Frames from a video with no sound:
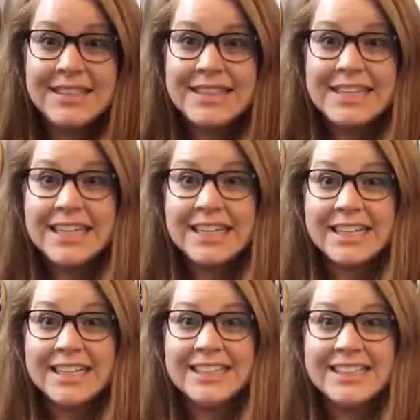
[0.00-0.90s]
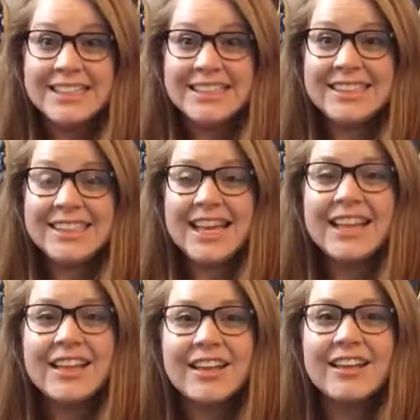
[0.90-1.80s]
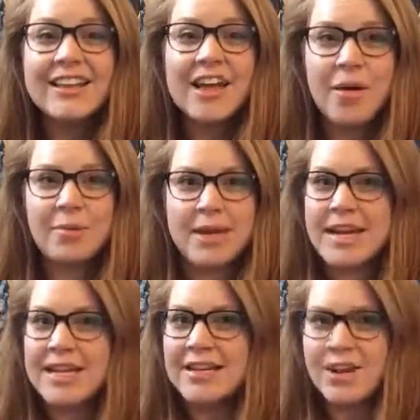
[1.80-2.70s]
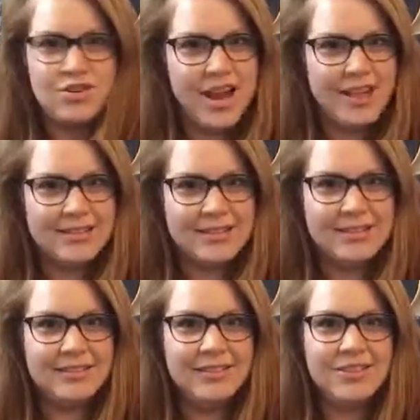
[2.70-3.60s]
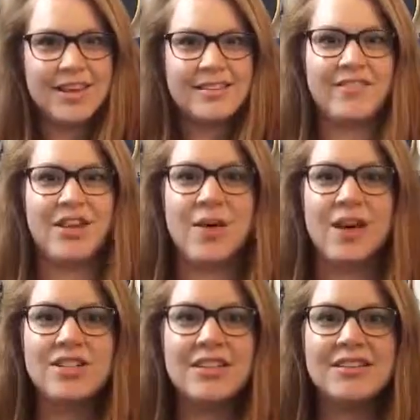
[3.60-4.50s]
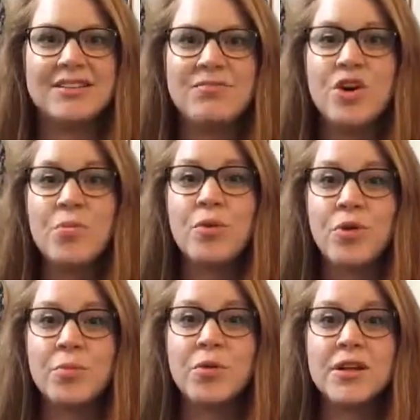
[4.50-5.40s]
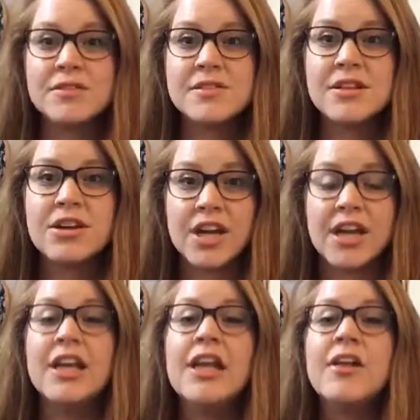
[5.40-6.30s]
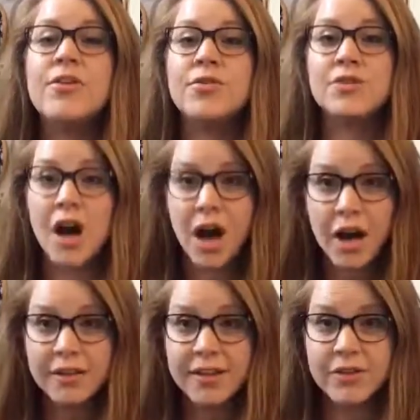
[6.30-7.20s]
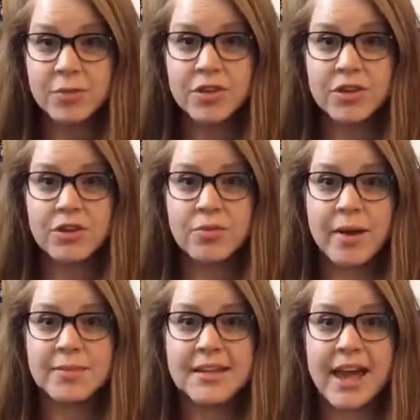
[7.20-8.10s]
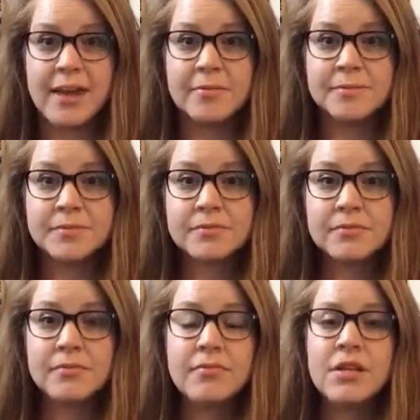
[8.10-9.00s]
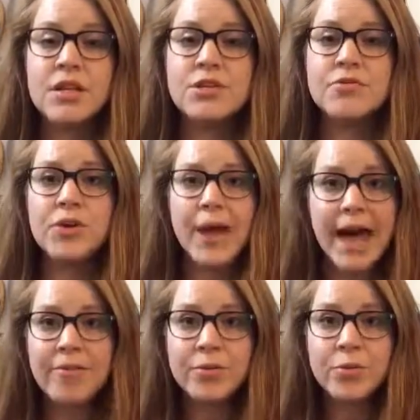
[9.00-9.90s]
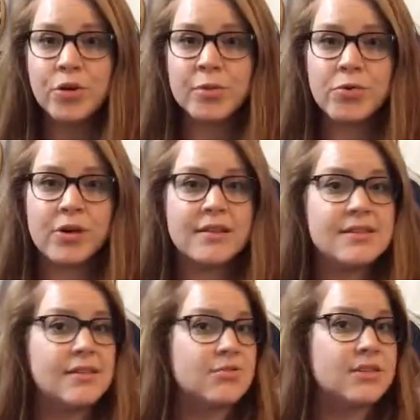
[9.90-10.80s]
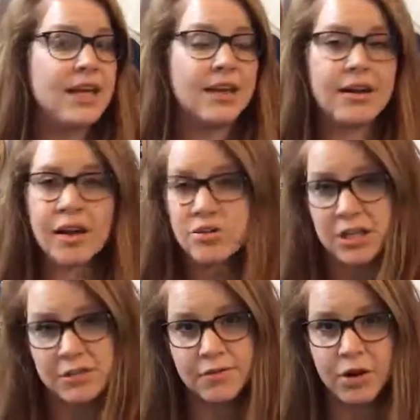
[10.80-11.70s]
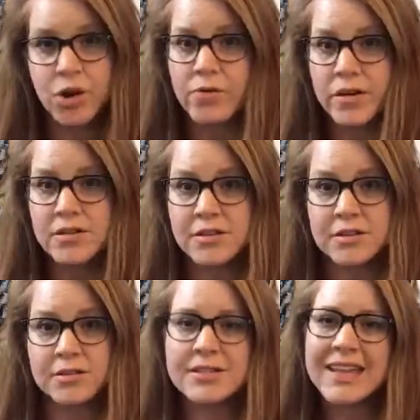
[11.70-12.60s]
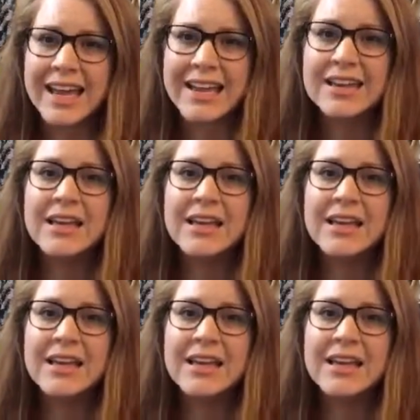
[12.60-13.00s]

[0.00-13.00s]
There, state of the company address. Do you guys have any questions? Nope, reward points are still good. Those are leaving with the new website. So if you have reward points, those cannot transfer over to the new site.